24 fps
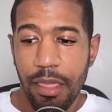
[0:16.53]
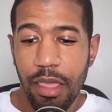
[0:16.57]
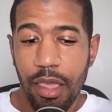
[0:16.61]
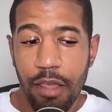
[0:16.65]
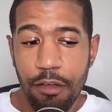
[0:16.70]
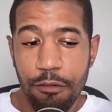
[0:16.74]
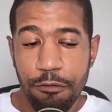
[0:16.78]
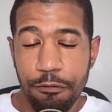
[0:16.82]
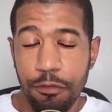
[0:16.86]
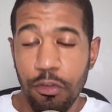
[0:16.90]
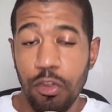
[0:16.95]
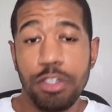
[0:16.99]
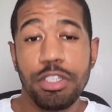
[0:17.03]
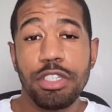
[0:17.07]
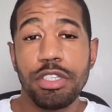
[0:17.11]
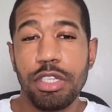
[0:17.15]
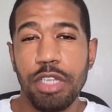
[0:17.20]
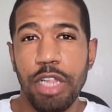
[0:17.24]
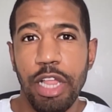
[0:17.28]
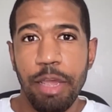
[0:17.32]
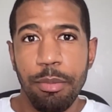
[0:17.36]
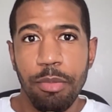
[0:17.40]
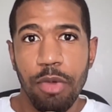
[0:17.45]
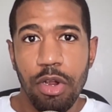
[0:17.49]
Full
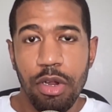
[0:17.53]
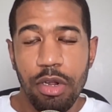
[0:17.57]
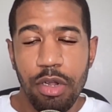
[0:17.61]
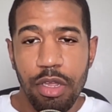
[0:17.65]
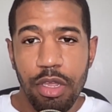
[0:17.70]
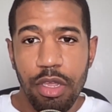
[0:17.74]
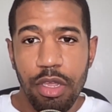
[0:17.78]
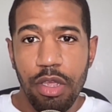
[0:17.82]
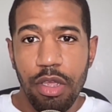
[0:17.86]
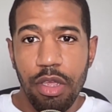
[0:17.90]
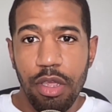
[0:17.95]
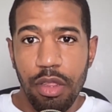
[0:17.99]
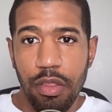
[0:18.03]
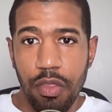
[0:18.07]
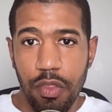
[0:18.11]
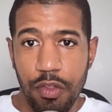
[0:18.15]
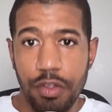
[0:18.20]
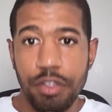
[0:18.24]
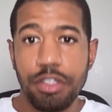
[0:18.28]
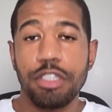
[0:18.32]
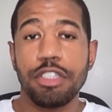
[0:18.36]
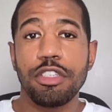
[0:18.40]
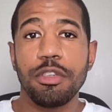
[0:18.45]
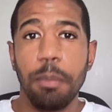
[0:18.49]
disclaimer,
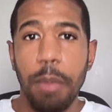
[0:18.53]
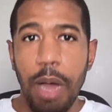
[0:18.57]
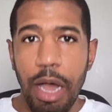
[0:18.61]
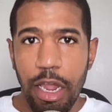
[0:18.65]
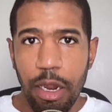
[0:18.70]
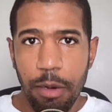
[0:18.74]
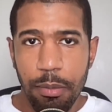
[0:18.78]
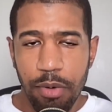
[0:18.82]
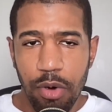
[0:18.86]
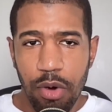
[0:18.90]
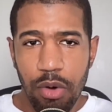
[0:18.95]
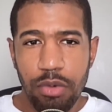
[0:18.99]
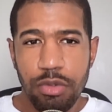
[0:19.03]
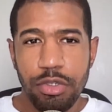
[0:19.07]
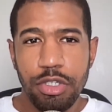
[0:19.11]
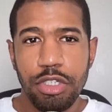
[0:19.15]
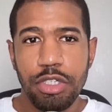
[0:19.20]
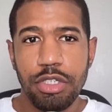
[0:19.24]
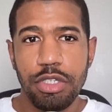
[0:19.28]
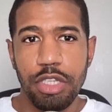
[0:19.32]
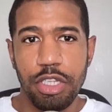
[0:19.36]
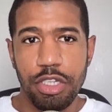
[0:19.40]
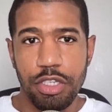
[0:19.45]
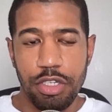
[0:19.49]
this is my
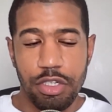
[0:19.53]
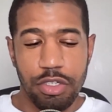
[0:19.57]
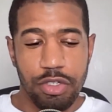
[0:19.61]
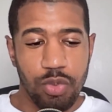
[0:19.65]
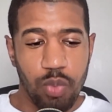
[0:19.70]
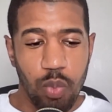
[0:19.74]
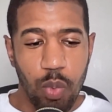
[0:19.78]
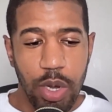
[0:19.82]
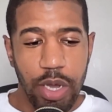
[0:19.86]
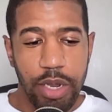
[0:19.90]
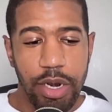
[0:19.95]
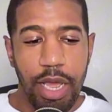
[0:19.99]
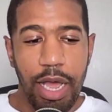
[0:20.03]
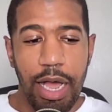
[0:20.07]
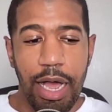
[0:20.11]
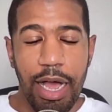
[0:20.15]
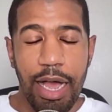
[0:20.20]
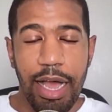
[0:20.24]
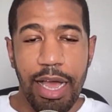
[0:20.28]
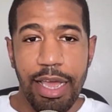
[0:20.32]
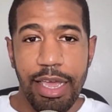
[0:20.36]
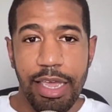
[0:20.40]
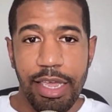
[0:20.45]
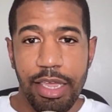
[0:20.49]
approach. This is what
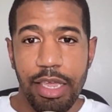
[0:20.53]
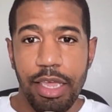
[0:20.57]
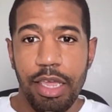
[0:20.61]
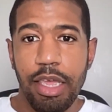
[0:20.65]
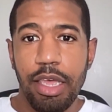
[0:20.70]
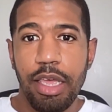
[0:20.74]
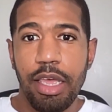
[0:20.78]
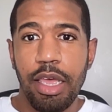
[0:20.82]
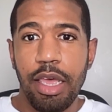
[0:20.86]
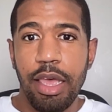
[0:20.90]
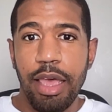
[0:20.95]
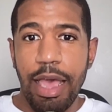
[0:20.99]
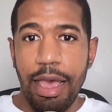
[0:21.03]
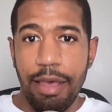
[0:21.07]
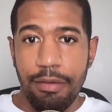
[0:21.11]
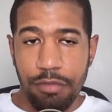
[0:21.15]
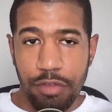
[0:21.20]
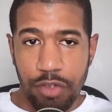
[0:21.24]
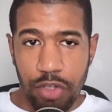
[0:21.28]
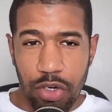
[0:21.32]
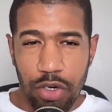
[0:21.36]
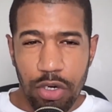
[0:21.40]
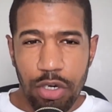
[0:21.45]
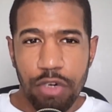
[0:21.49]
I have
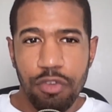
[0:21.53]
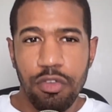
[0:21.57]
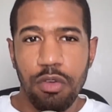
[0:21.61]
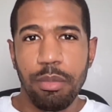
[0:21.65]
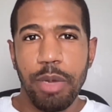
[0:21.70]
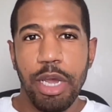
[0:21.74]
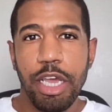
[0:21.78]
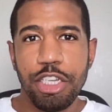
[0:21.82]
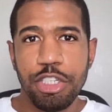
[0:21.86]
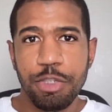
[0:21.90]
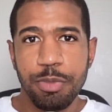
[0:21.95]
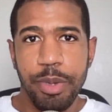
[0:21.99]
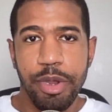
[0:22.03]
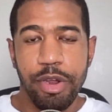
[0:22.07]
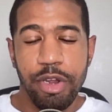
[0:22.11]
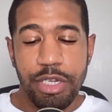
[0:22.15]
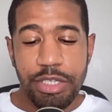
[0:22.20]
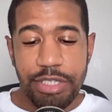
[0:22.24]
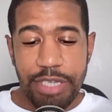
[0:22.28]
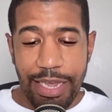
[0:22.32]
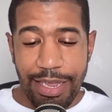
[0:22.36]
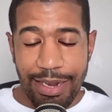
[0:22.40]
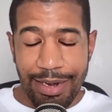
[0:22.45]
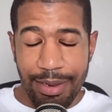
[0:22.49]
learned from my experience
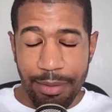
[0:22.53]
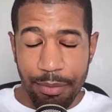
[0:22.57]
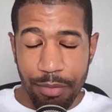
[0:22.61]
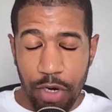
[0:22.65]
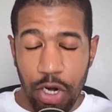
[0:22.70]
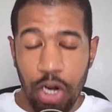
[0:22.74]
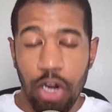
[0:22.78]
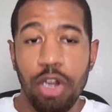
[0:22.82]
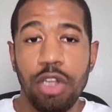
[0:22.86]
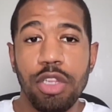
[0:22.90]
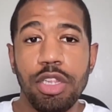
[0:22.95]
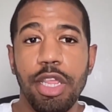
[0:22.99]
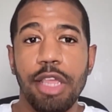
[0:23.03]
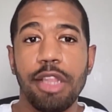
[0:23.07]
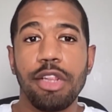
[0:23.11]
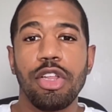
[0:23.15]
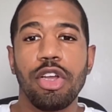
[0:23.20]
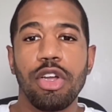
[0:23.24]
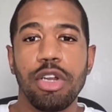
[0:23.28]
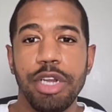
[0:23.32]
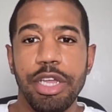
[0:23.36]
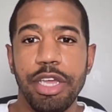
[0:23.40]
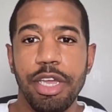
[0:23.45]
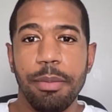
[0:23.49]
and am currently
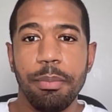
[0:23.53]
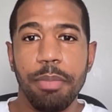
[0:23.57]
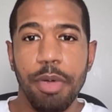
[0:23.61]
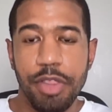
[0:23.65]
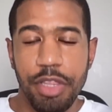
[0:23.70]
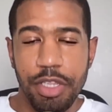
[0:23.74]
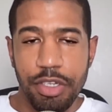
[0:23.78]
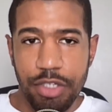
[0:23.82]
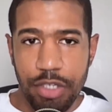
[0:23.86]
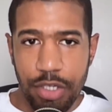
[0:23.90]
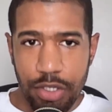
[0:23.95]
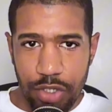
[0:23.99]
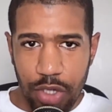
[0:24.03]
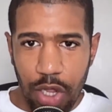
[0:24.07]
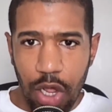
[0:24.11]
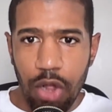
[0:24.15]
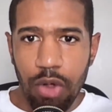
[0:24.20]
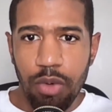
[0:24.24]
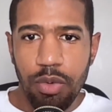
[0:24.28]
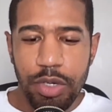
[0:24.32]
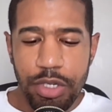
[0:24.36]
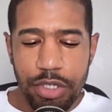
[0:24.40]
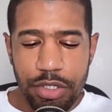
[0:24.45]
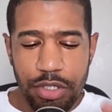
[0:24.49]
learning, but this is
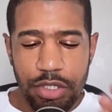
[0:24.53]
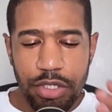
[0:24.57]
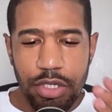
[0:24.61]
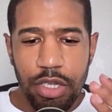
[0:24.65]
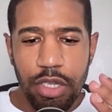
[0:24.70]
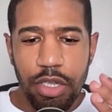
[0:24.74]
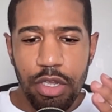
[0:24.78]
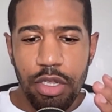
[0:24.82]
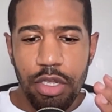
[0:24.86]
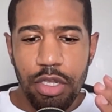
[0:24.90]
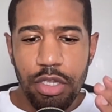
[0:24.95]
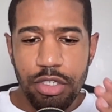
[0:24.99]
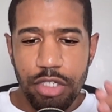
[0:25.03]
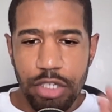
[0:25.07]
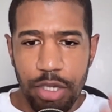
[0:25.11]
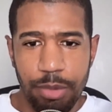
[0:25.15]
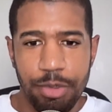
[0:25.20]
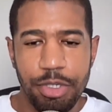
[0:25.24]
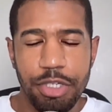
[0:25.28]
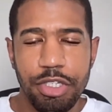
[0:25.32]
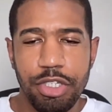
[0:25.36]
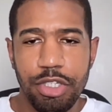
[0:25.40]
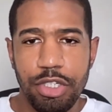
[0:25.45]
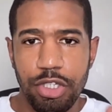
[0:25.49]
always
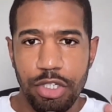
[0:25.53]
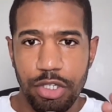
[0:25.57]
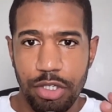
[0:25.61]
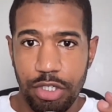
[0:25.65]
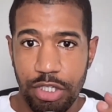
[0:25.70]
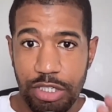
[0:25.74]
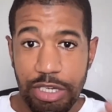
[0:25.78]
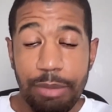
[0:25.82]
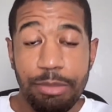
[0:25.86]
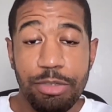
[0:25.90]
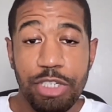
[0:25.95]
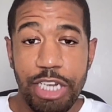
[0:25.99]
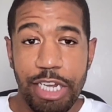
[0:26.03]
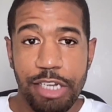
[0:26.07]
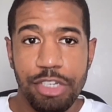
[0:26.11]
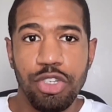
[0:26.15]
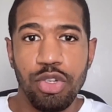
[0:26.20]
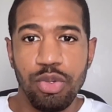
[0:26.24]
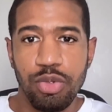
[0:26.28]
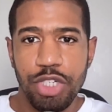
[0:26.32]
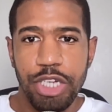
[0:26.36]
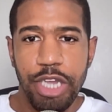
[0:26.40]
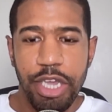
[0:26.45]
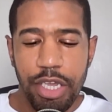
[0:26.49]
subject to
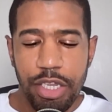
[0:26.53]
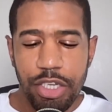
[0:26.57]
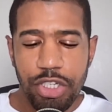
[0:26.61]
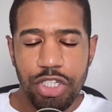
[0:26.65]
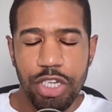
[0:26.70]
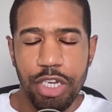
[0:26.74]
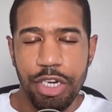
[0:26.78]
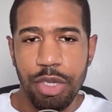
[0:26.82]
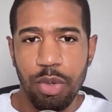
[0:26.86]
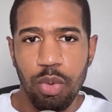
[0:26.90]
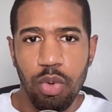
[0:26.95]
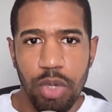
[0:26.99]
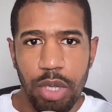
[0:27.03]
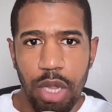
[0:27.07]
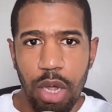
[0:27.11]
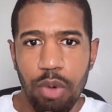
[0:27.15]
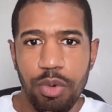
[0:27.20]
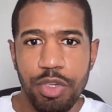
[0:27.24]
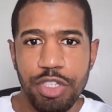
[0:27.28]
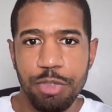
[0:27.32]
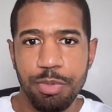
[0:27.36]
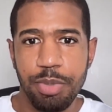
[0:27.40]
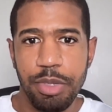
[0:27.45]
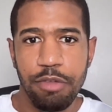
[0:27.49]
change, and it will
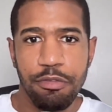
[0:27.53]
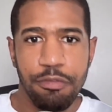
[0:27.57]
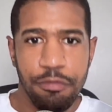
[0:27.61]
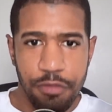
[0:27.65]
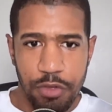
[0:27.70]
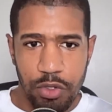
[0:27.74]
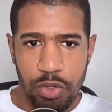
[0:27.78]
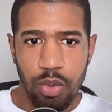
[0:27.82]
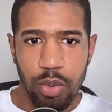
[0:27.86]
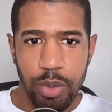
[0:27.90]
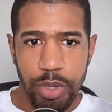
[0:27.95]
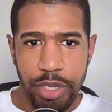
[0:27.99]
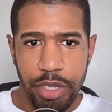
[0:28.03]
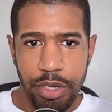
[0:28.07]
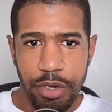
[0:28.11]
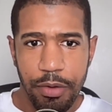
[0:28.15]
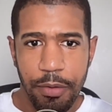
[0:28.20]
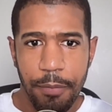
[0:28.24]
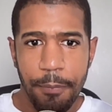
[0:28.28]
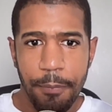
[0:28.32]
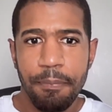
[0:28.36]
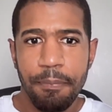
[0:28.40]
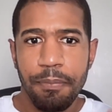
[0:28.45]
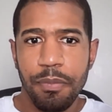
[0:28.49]
always be fluid
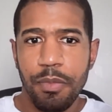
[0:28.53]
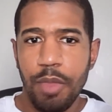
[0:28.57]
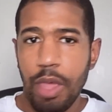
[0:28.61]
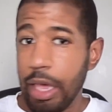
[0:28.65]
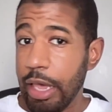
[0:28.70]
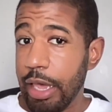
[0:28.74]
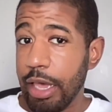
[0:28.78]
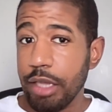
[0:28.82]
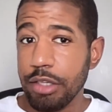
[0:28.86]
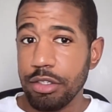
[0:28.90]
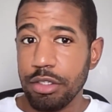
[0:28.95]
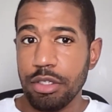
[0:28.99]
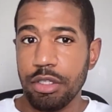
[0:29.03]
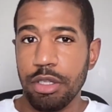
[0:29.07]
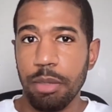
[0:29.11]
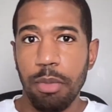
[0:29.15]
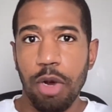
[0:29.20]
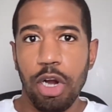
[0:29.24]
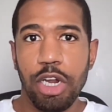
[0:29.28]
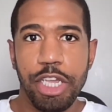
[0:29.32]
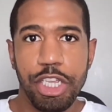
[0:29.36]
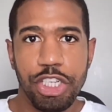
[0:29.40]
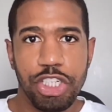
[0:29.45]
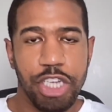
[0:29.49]
as the
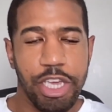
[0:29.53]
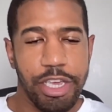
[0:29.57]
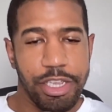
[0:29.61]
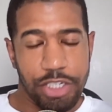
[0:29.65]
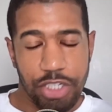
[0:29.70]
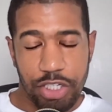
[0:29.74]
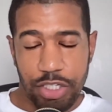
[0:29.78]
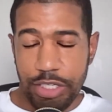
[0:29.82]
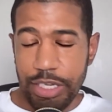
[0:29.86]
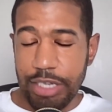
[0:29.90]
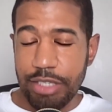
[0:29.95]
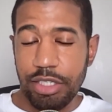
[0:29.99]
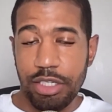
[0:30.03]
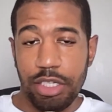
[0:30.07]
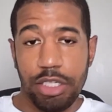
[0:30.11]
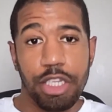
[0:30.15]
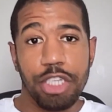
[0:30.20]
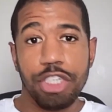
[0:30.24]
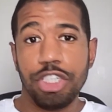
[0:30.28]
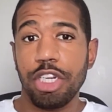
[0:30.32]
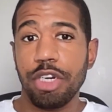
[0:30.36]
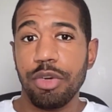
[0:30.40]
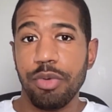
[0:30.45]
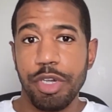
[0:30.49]
market changes, as the lead
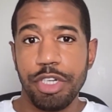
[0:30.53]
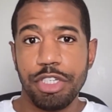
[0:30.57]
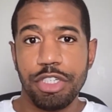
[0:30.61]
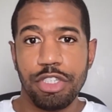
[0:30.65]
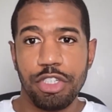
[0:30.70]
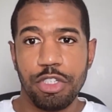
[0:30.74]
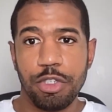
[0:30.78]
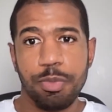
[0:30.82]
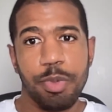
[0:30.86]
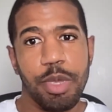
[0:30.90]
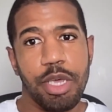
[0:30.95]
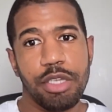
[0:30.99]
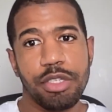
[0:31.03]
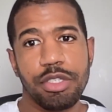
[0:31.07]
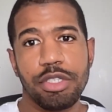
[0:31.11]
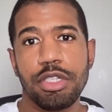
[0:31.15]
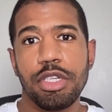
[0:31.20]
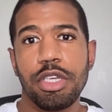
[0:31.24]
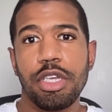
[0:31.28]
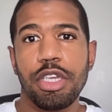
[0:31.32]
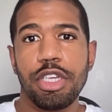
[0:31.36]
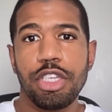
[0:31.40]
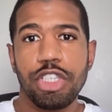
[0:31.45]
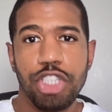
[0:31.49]
generation space
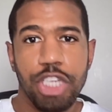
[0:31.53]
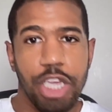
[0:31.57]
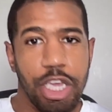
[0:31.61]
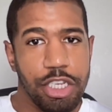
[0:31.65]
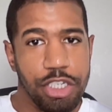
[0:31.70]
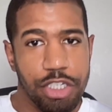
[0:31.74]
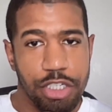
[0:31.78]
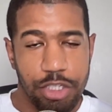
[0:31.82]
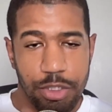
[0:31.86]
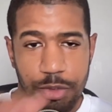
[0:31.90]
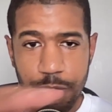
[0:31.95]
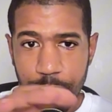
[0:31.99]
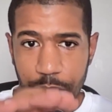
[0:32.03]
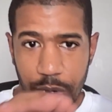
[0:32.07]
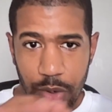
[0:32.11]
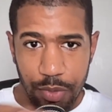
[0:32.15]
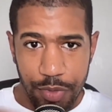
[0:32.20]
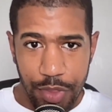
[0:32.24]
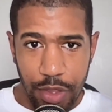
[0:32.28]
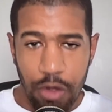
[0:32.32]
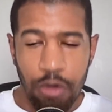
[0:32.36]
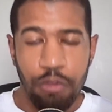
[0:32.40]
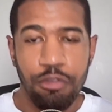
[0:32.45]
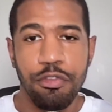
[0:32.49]
changes. But
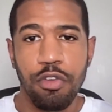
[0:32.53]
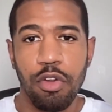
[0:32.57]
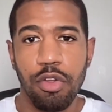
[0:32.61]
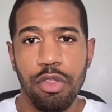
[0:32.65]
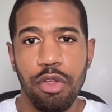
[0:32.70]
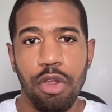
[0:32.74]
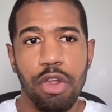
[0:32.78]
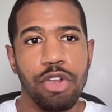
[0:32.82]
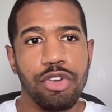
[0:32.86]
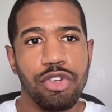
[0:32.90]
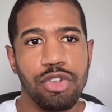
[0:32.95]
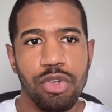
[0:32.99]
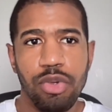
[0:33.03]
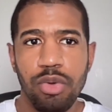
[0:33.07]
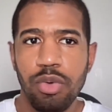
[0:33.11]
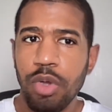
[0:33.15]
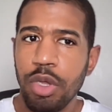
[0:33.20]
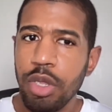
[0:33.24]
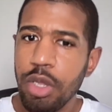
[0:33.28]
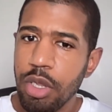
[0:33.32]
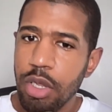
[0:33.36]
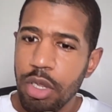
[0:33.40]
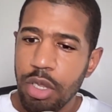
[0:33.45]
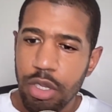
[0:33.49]
without further ado,
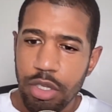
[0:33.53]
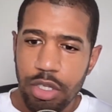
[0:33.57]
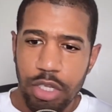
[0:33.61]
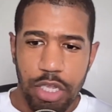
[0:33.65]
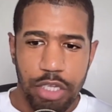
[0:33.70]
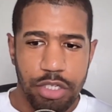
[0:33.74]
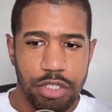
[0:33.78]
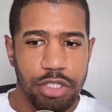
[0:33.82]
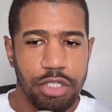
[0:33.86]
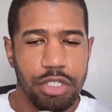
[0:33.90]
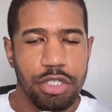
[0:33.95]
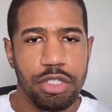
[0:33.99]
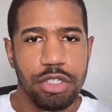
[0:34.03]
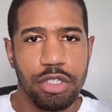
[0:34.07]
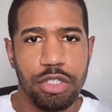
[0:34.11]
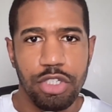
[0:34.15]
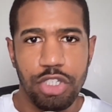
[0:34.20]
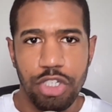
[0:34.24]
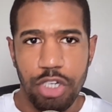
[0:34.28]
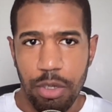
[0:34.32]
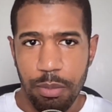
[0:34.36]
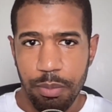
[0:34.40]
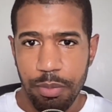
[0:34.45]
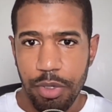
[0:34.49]
let's
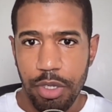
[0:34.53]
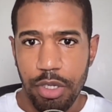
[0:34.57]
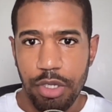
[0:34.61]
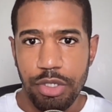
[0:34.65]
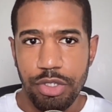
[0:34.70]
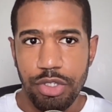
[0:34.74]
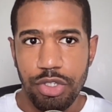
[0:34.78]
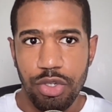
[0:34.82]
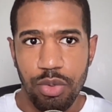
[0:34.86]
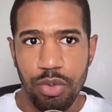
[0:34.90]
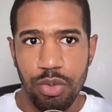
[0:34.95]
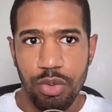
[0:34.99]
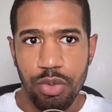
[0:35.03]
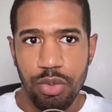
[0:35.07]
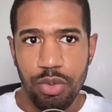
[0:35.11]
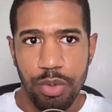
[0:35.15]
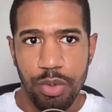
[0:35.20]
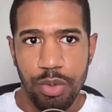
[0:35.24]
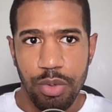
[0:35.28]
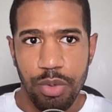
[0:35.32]
jump into it.